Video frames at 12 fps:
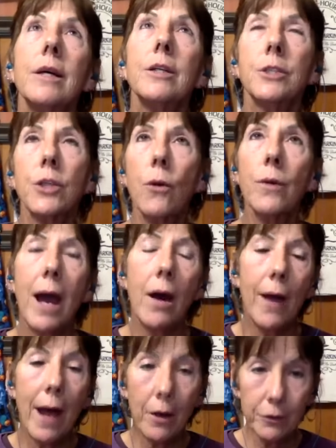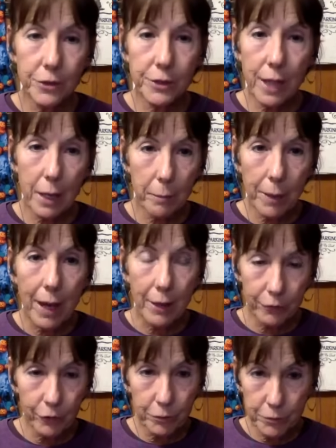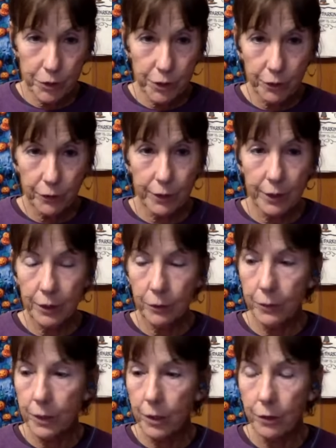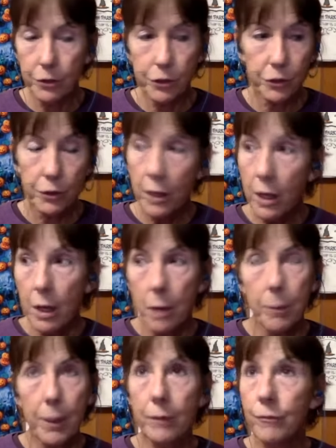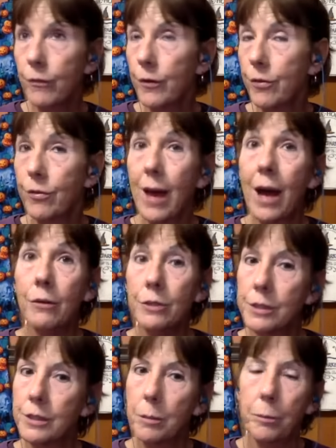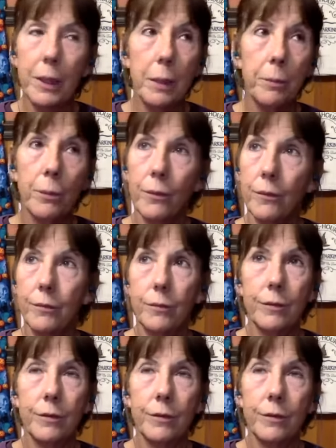stone outhouse type bathrooms, you know, that you would go to, but for thousands of people,